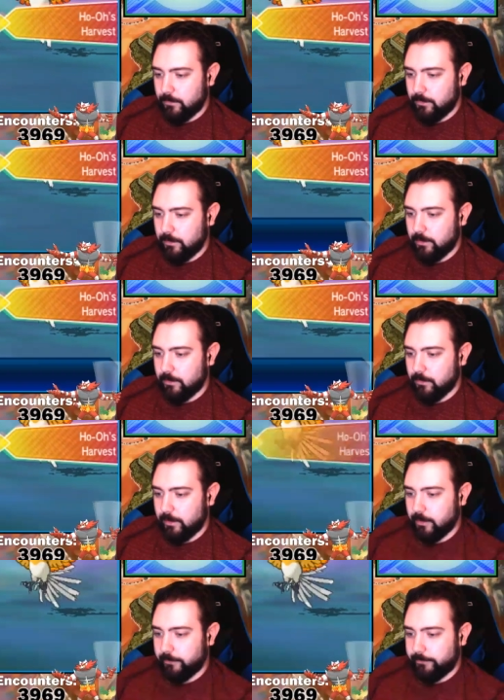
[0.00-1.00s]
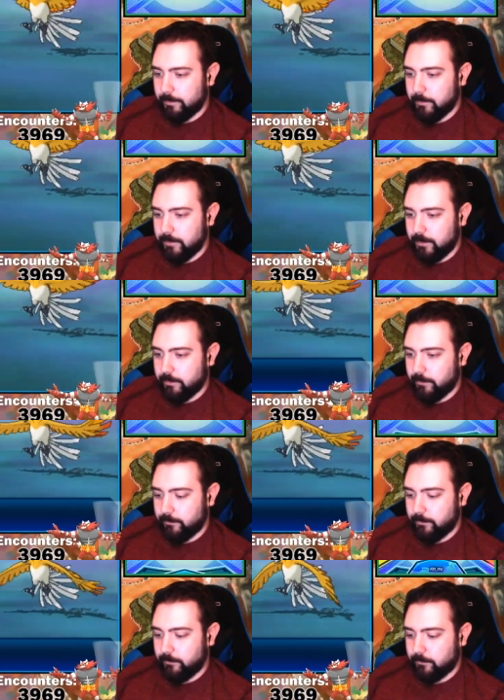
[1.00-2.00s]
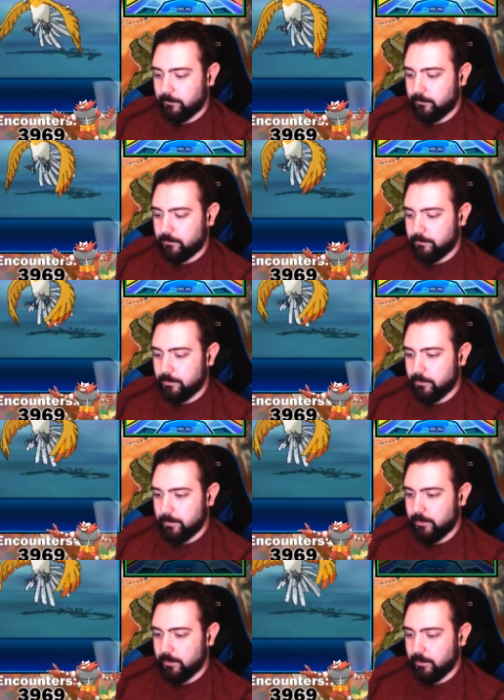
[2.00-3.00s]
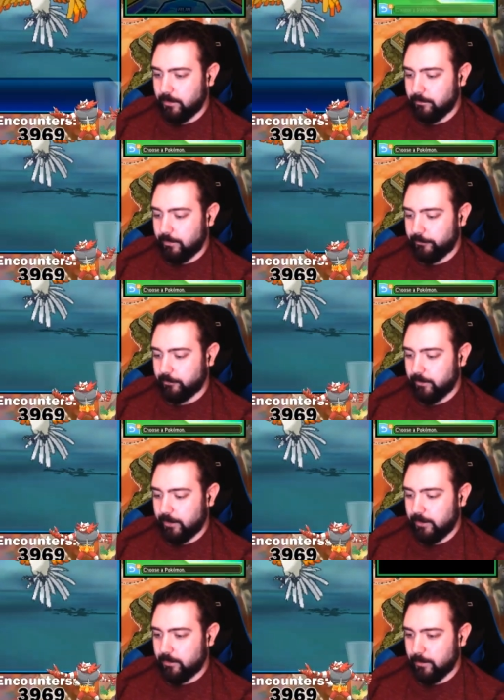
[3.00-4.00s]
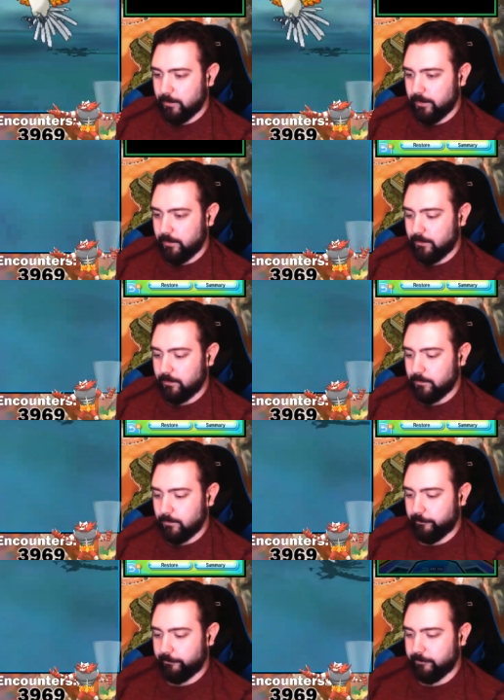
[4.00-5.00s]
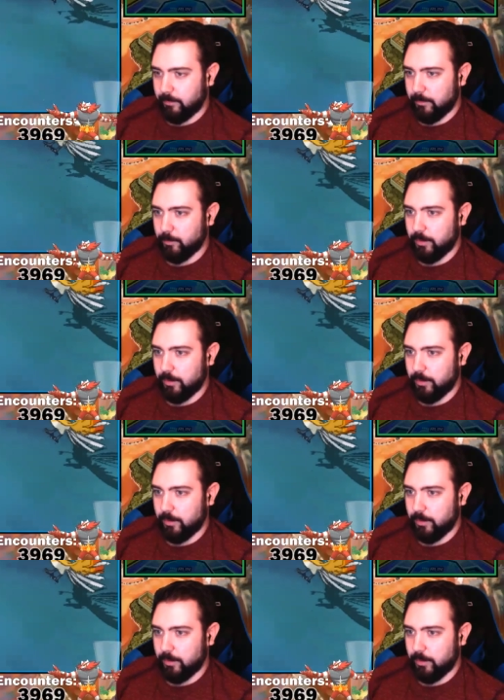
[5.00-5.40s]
And already got its Leppa back, that's awesome. Pokemon, Masquerain, come on in. Cinnamon,